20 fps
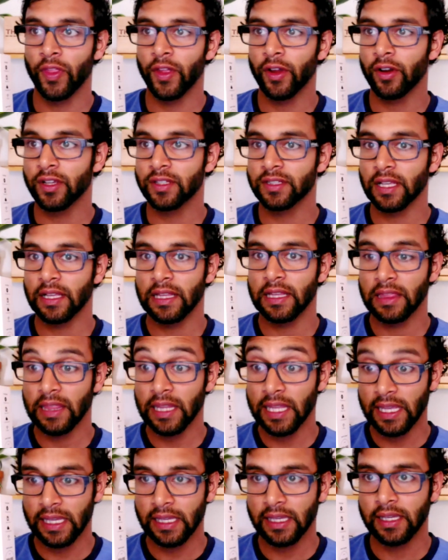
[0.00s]
There is a
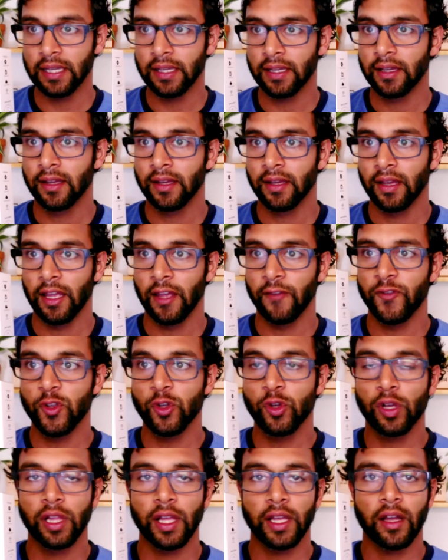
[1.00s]
link. If
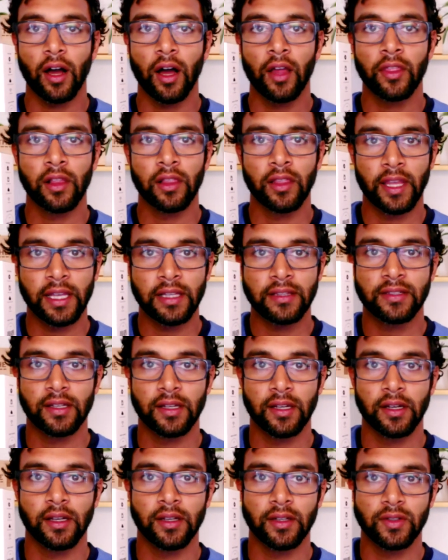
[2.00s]
you click on the link
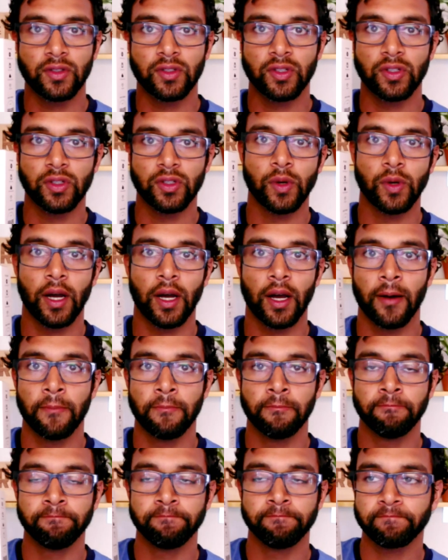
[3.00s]
actually,
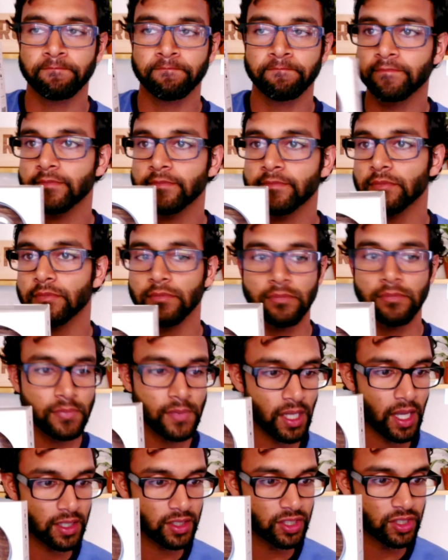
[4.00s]

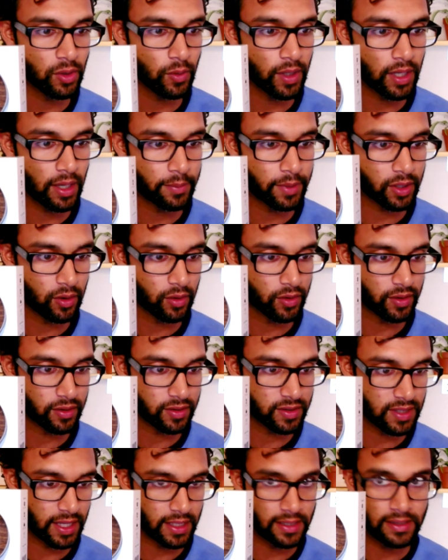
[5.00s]
you know what? I'm going to go to their
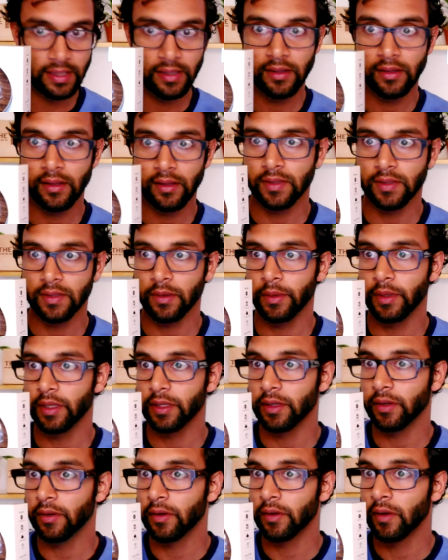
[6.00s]
site. That's what I'm going
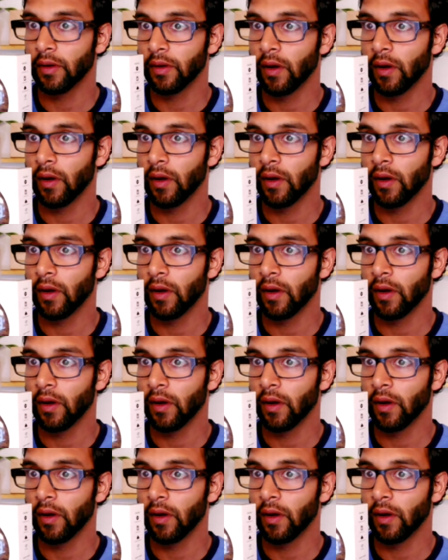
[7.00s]
to do.